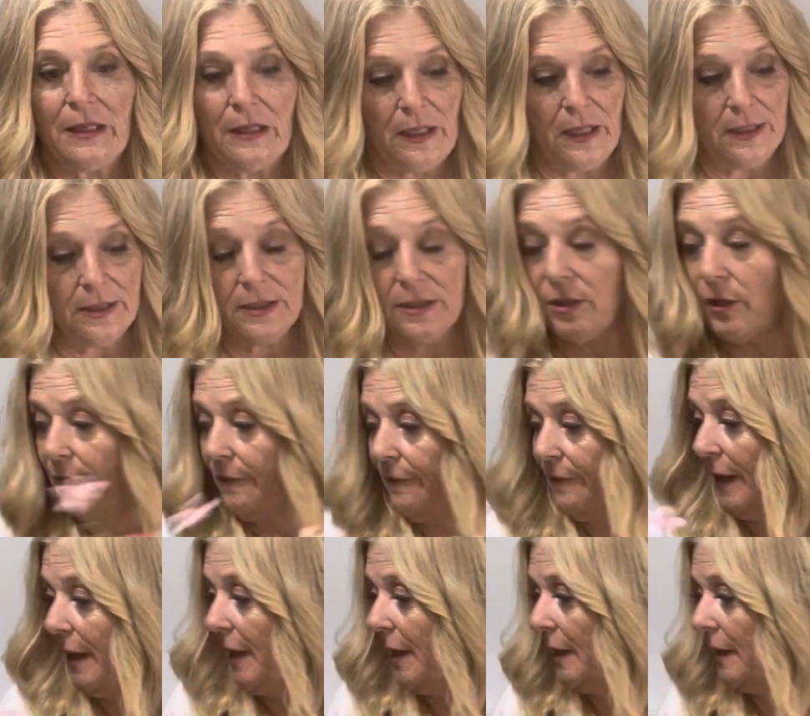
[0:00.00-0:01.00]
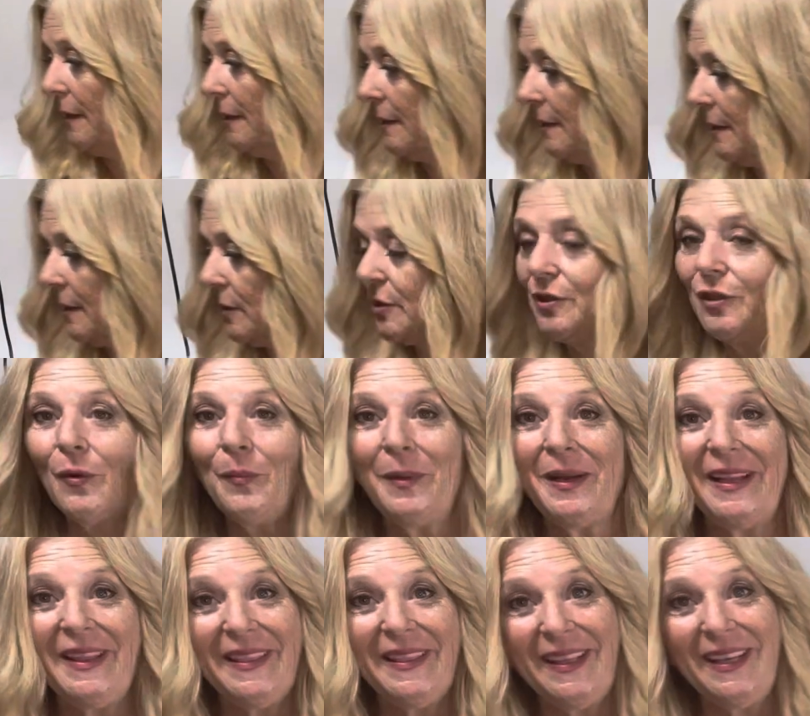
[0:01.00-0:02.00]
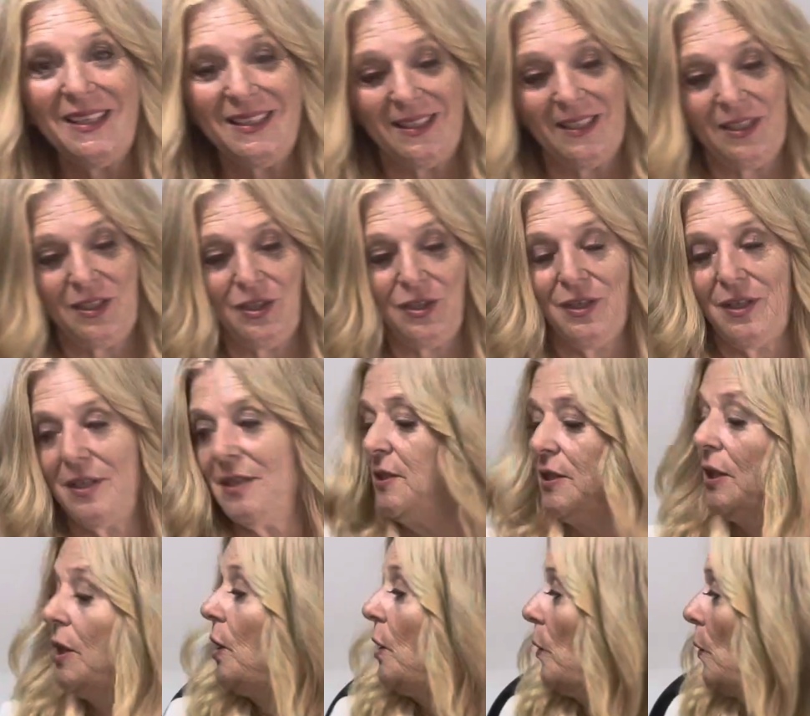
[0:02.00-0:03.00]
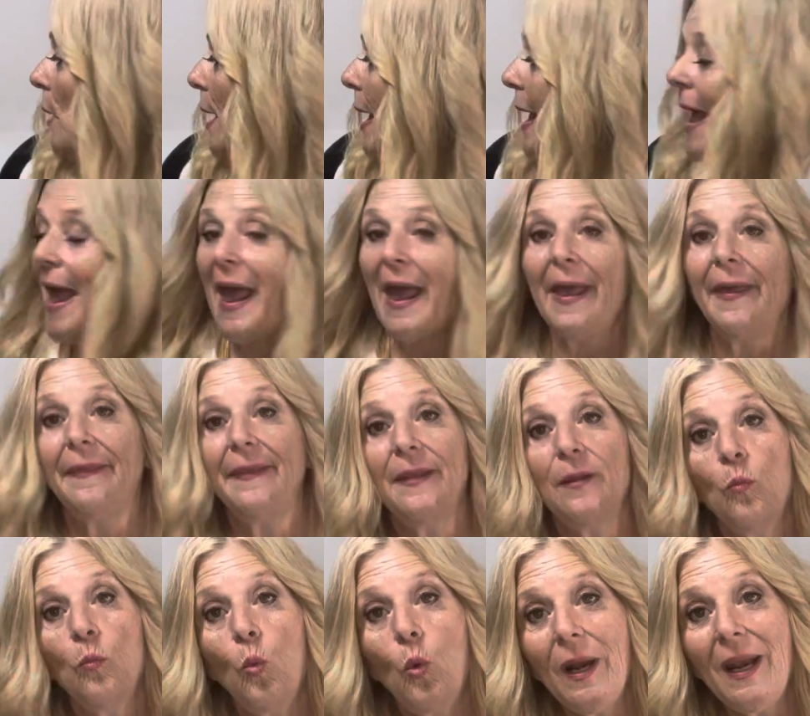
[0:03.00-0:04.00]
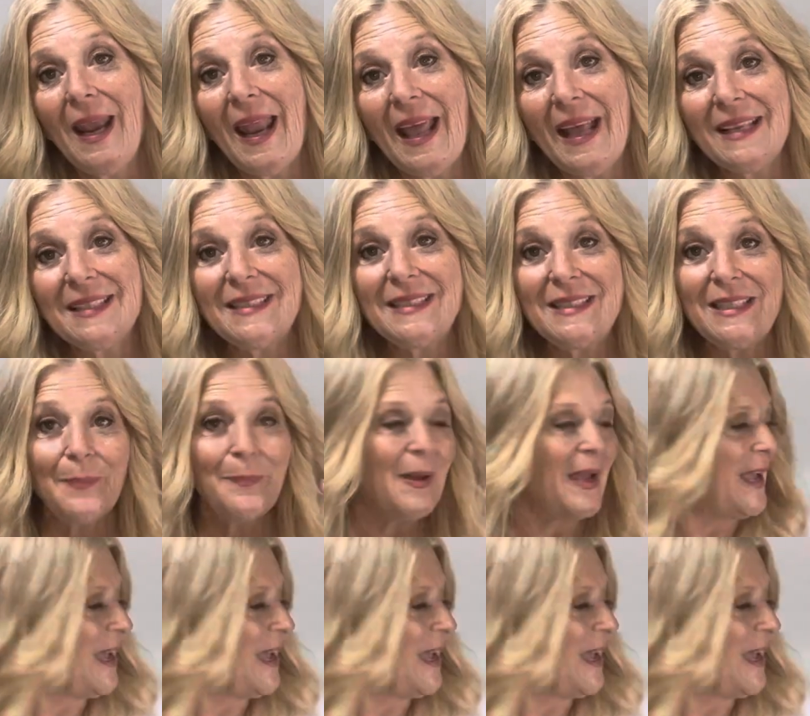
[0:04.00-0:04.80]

It's so fun. There's so many things that you can do. And then one last tip I